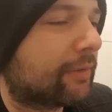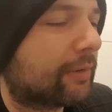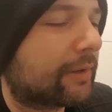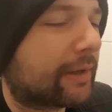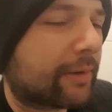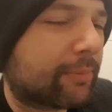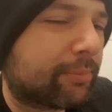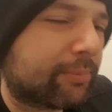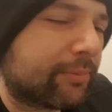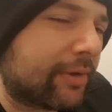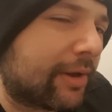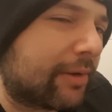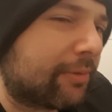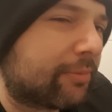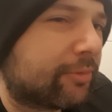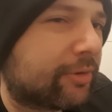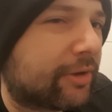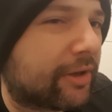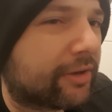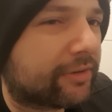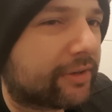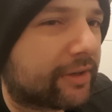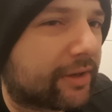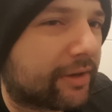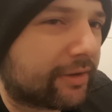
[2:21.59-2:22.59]

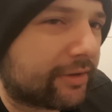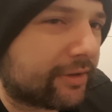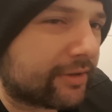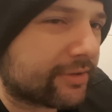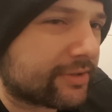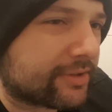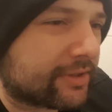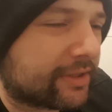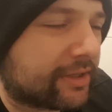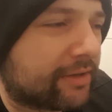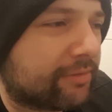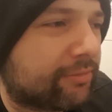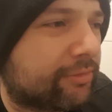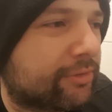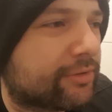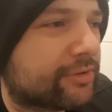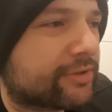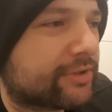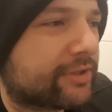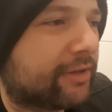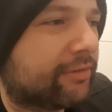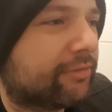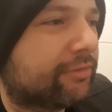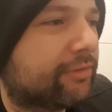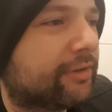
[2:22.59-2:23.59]
like just give
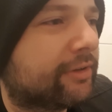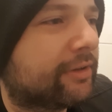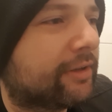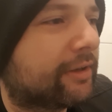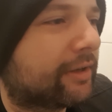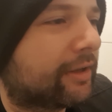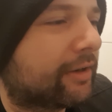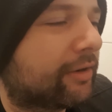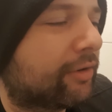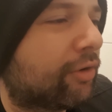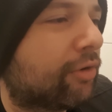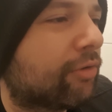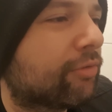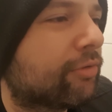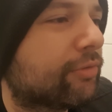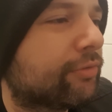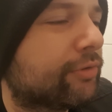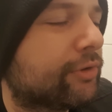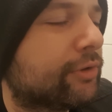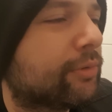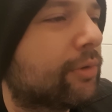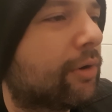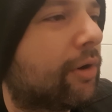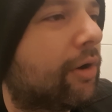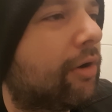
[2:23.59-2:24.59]
yourself like an
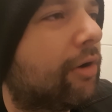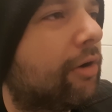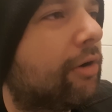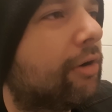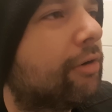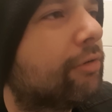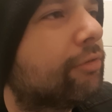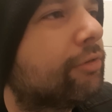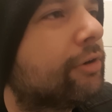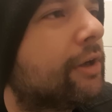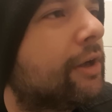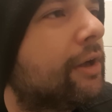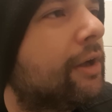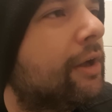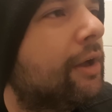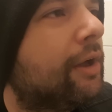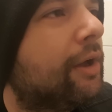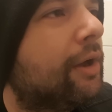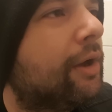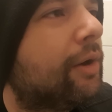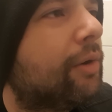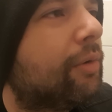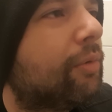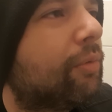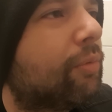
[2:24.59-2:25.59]
overview of
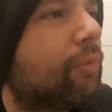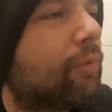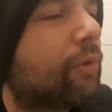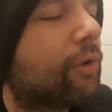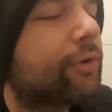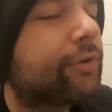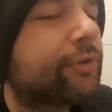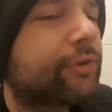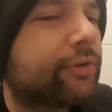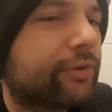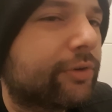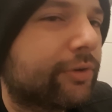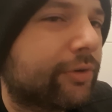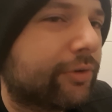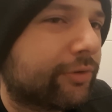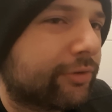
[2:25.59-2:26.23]
what